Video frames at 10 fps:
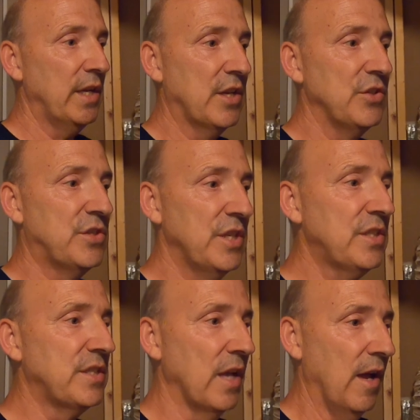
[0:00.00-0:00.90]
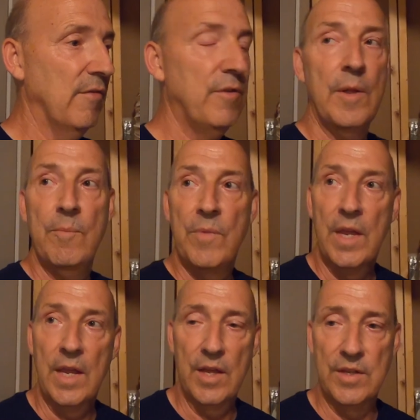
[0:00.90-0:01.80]
it consists of
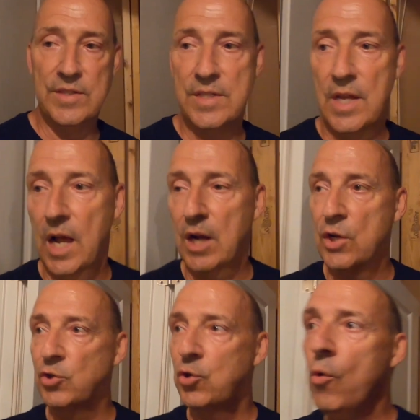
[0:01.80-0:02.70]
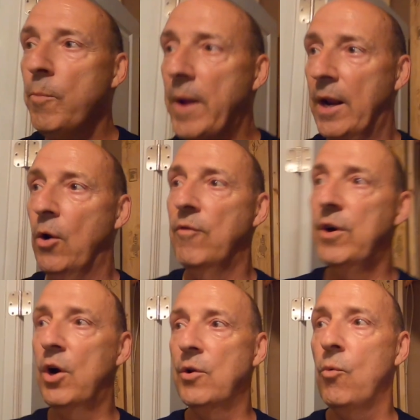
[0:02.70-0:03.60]
is a control panel over
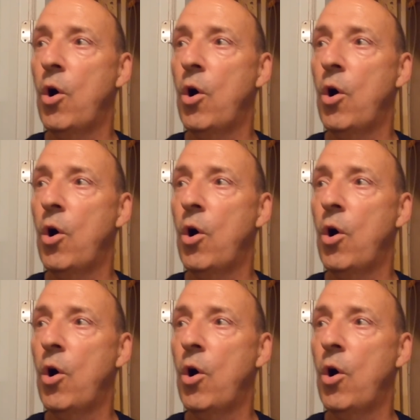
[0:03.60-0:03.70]
here on the